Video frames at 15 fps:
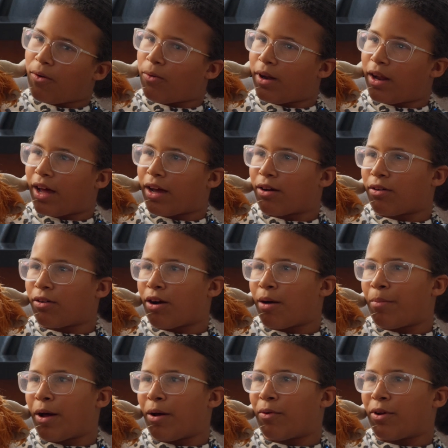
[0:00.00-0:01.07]
when I grow
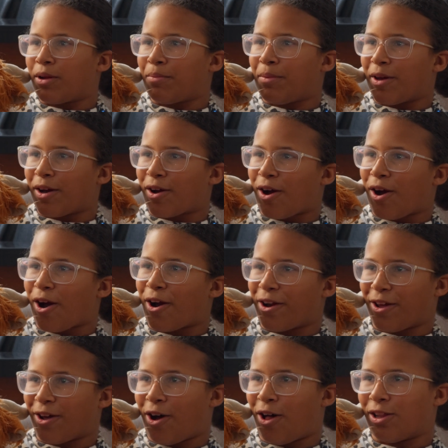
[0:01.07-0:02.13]
up, I want to be a
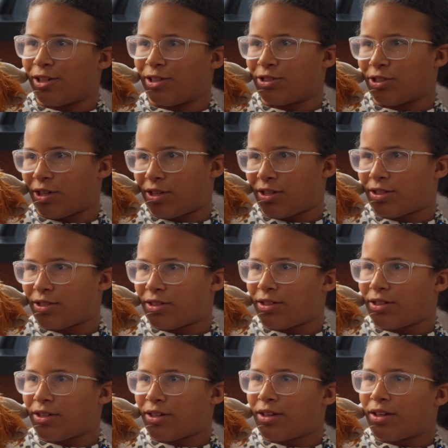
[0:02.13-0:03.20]
cardiologist,
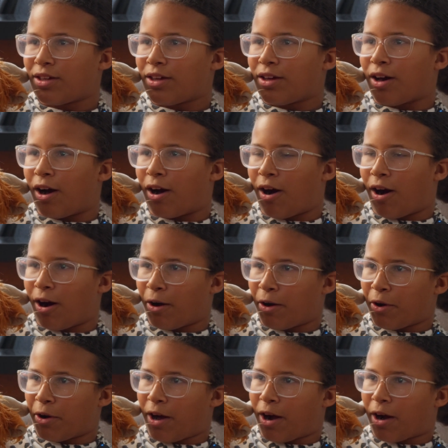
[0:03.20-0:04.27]
a
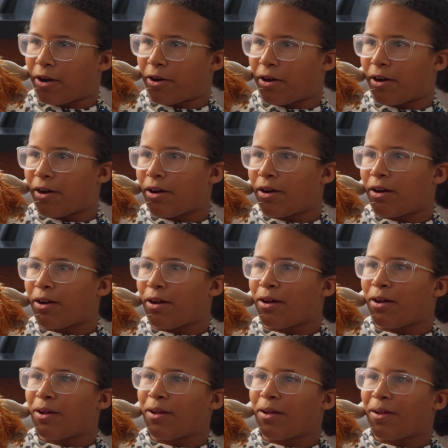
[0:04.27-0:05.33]
heart doctor.
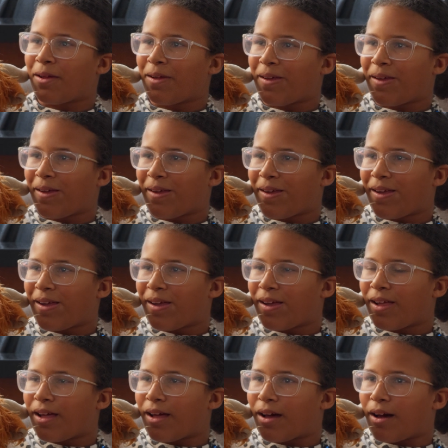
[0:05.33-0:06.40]
And why?
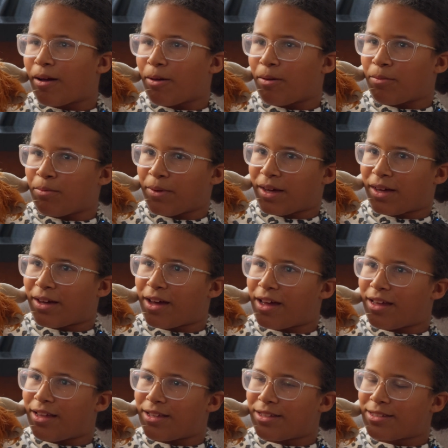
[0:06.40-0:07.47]

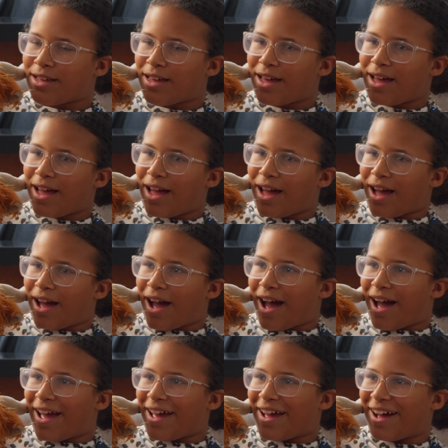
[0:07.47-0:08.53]
Because
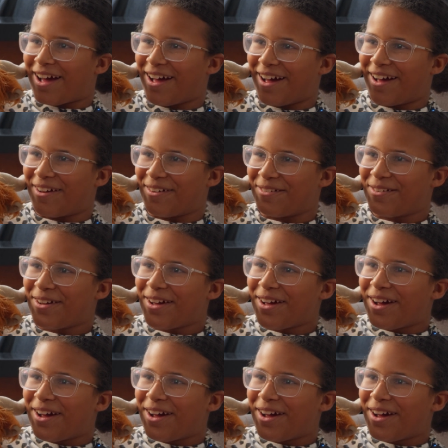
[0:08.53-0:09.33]
I have